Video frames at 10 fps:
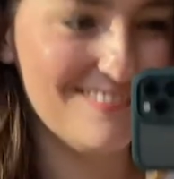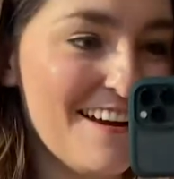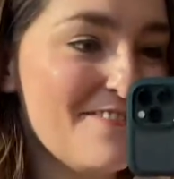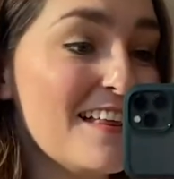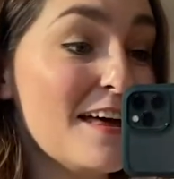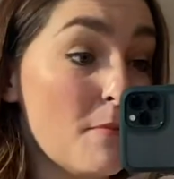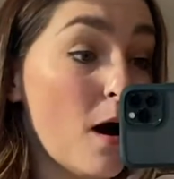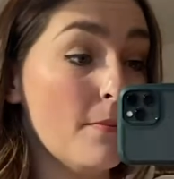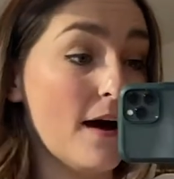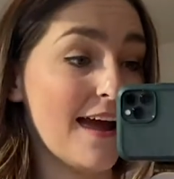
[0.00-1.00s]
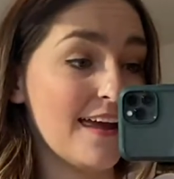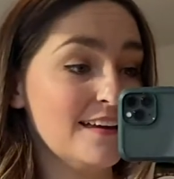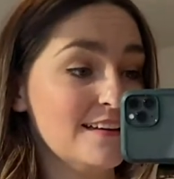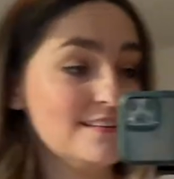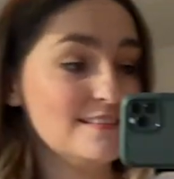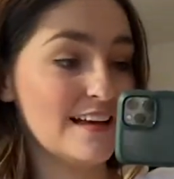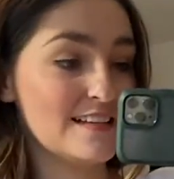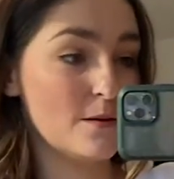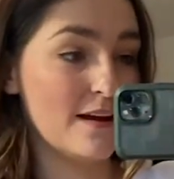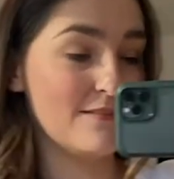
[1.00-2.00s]
I feel like Popeye.
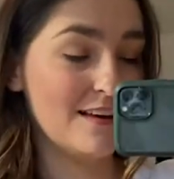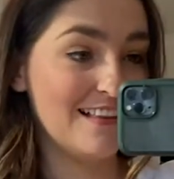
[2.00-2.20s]
That's what I feel